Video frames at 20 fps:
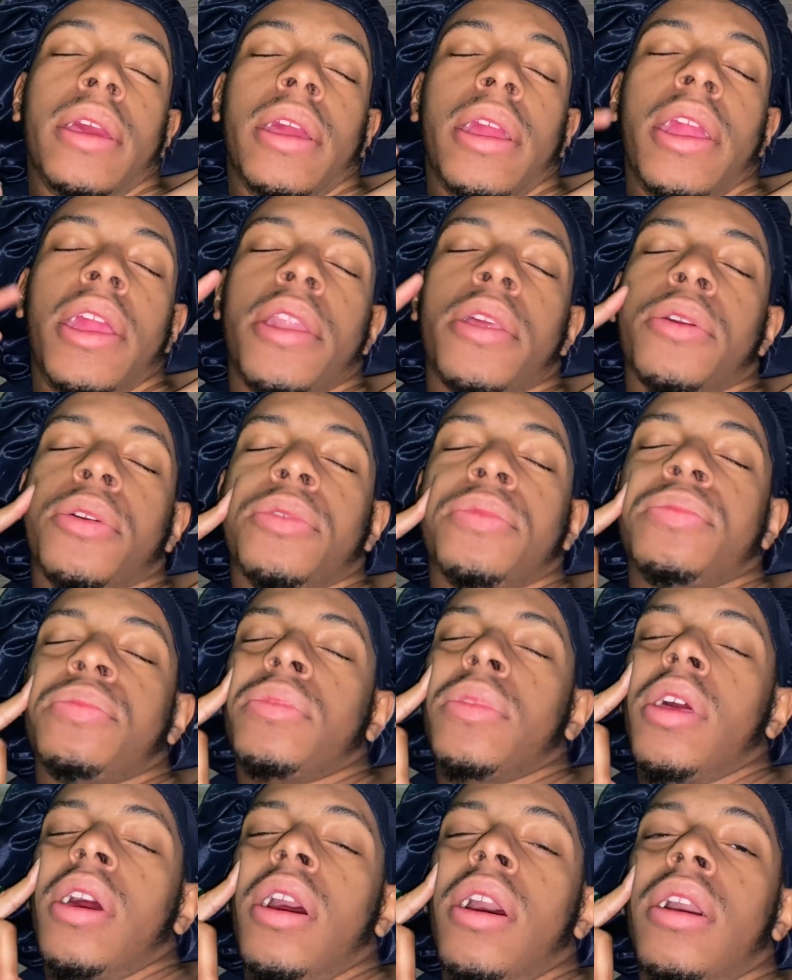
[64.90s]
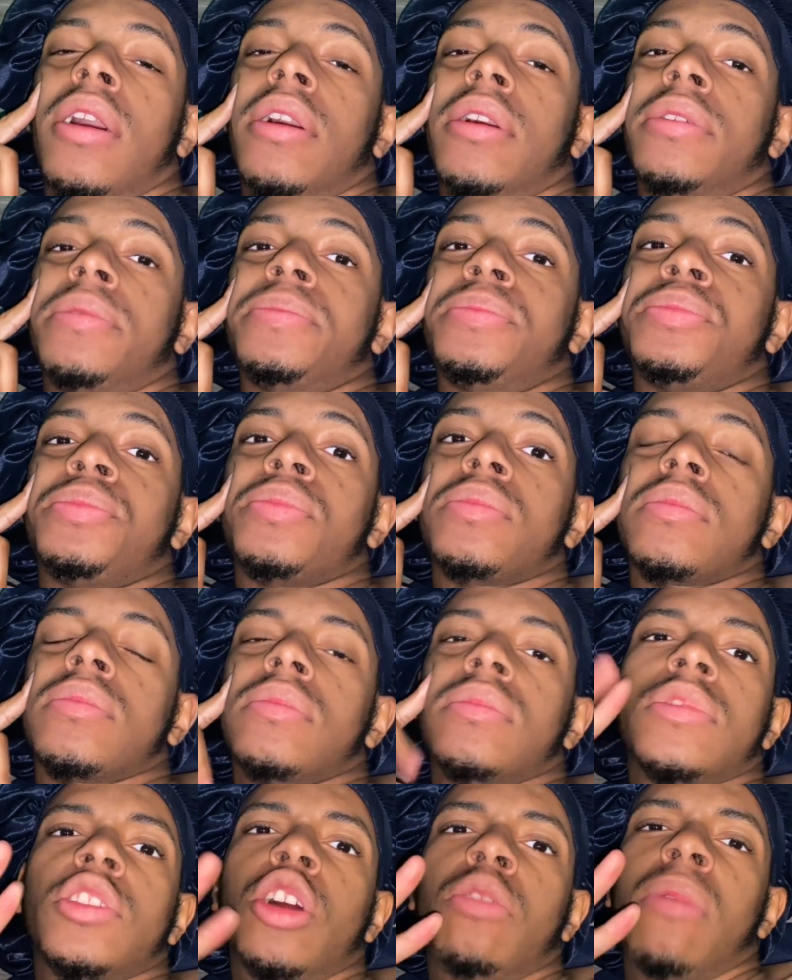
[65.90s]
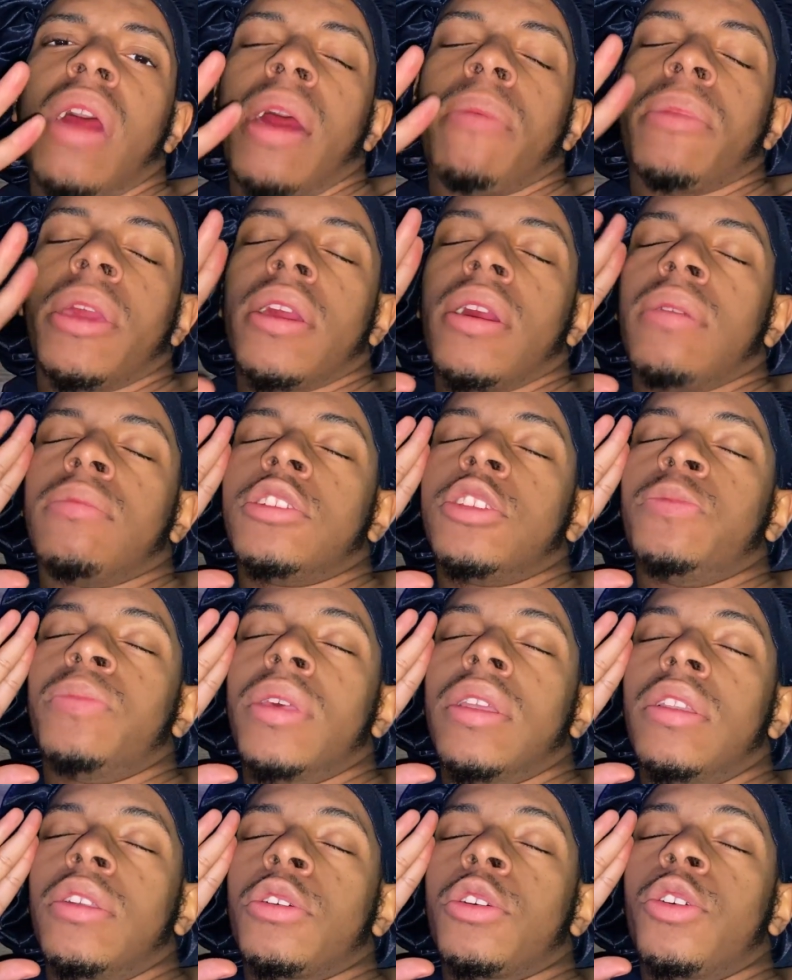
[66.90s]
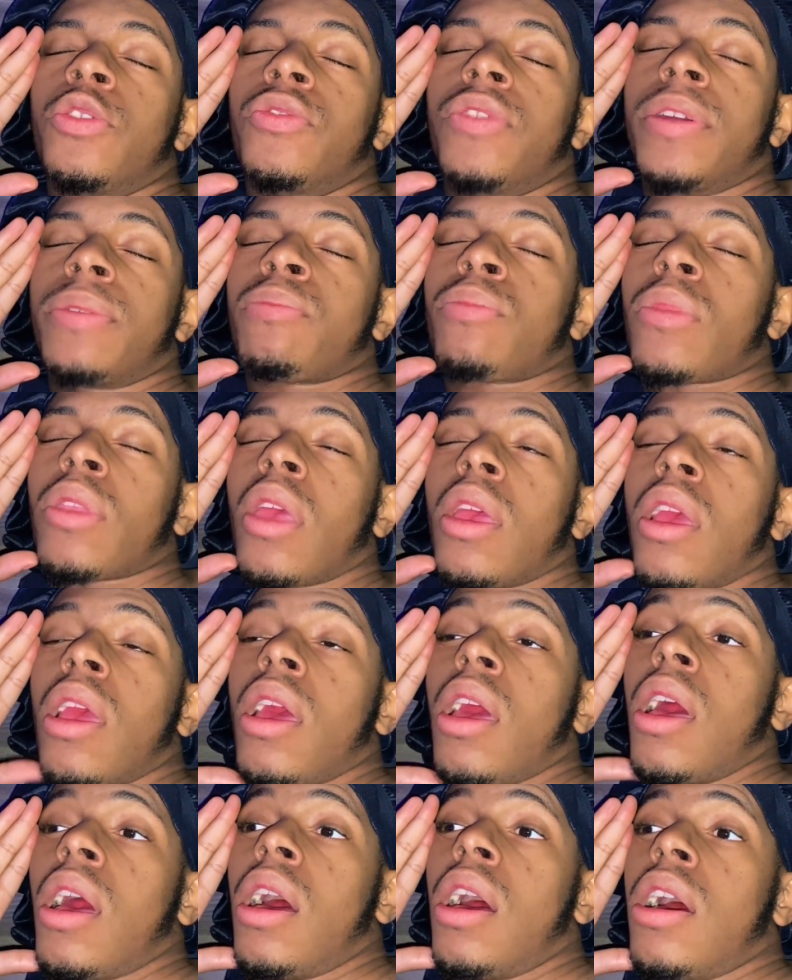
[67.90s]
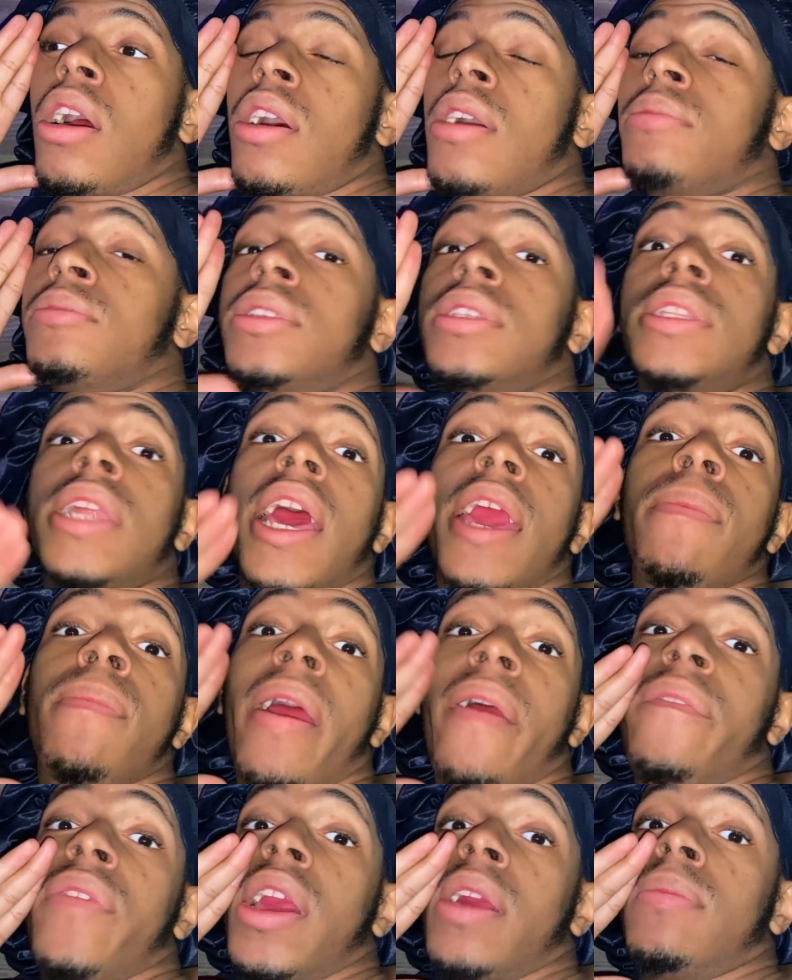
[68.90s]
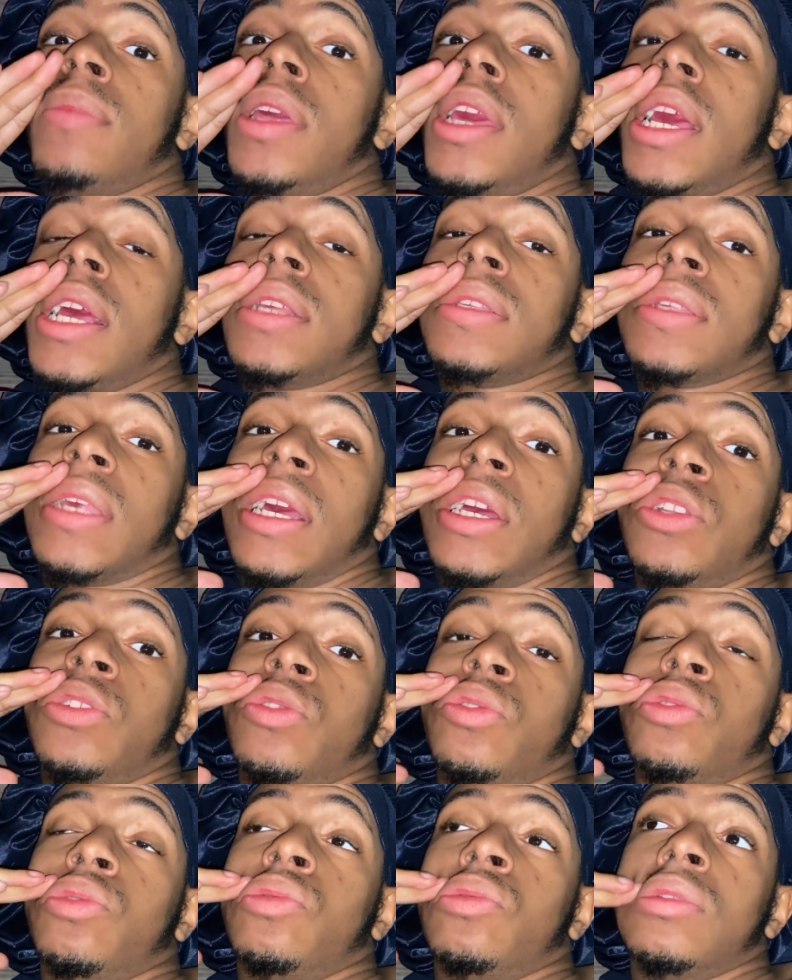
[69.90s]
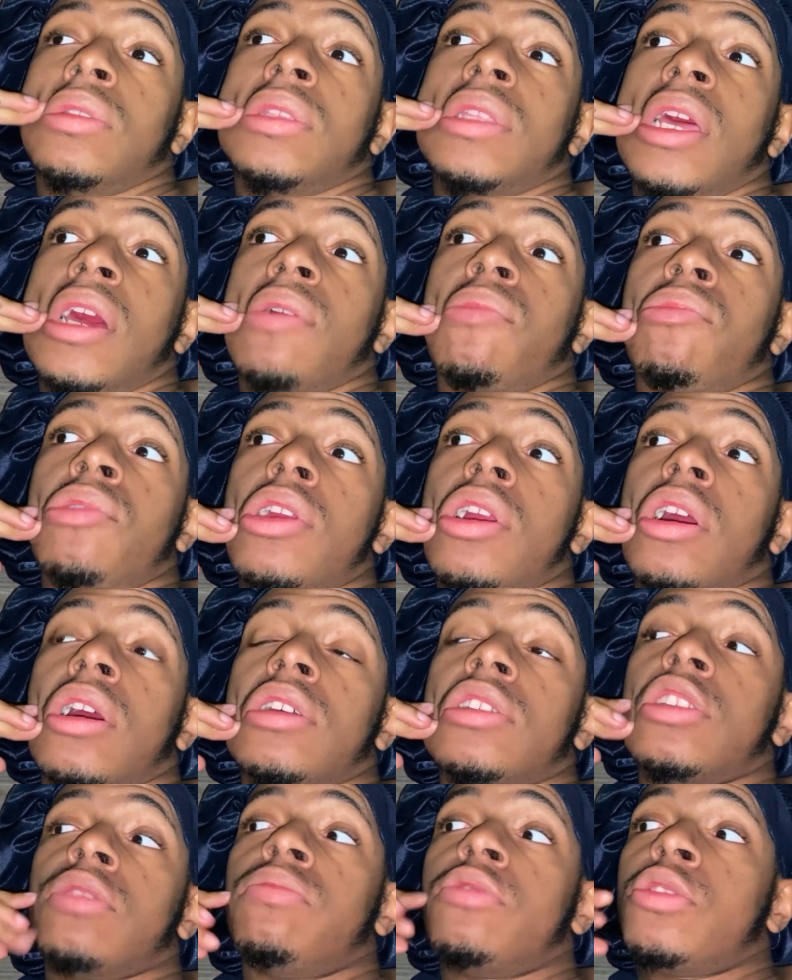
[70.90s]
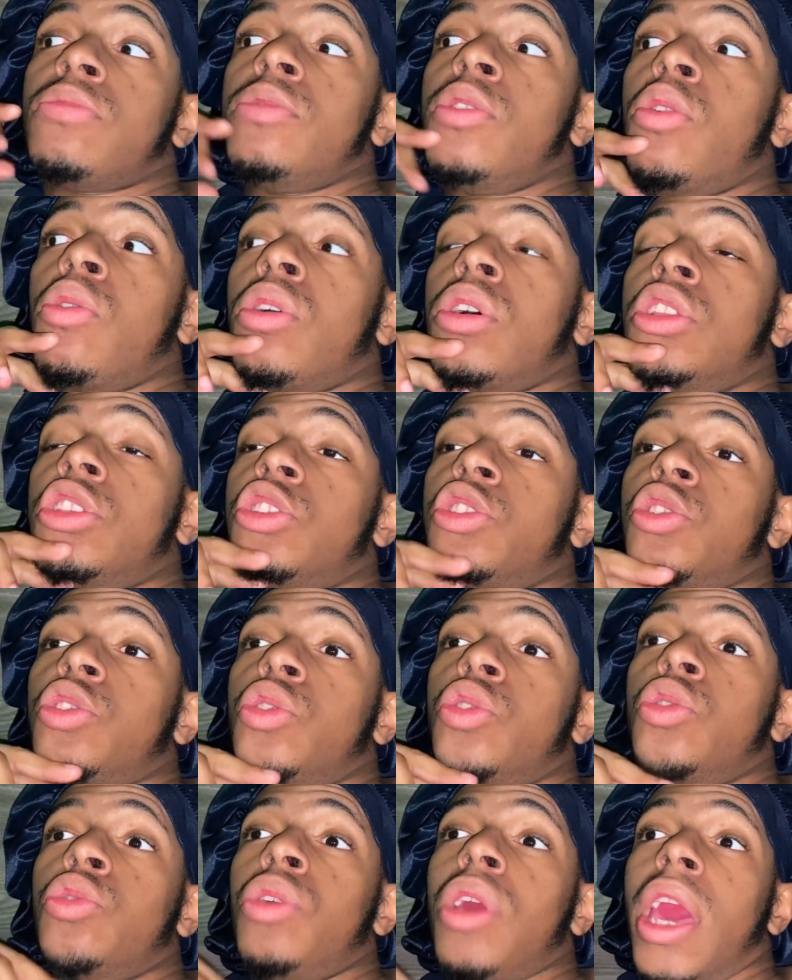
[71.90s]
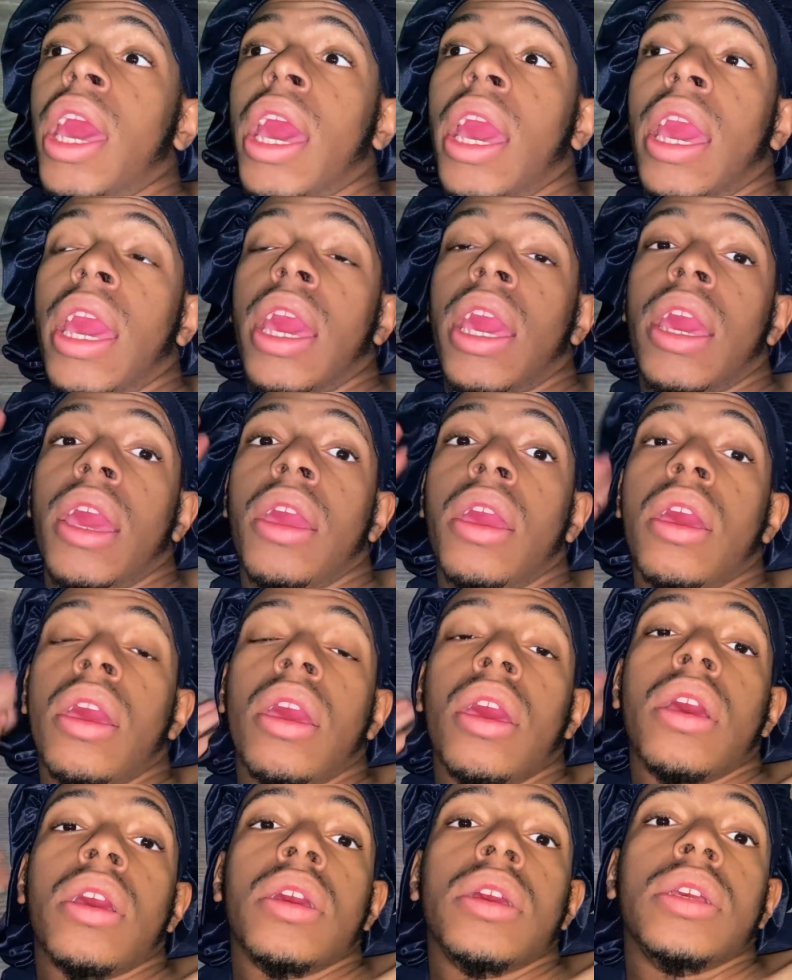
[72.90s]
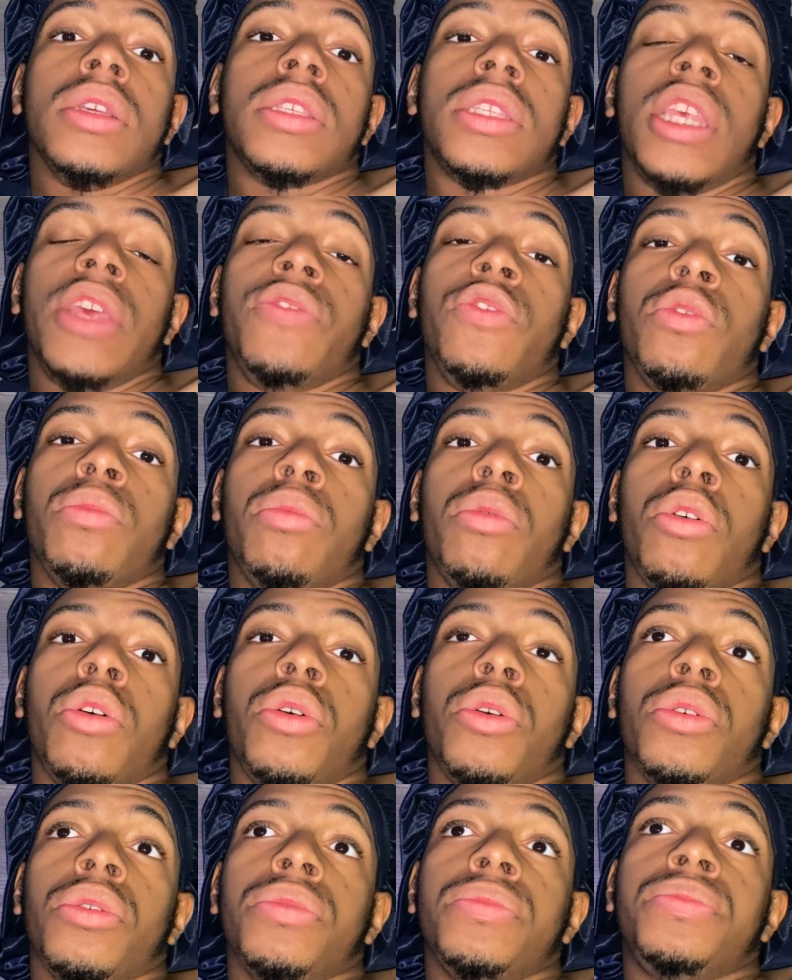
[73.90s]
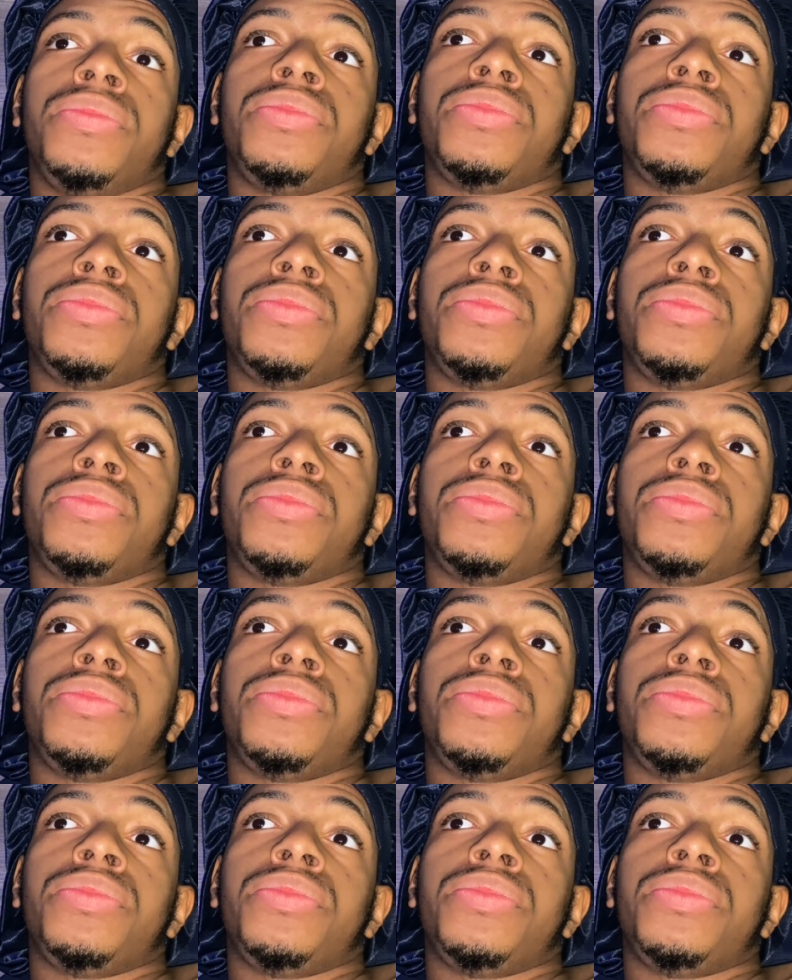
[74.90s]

Anywho, um, don't mind me. I'm just being a little goofy. Um, today my family has scheduled that we are supposed to be going to a seafood bowl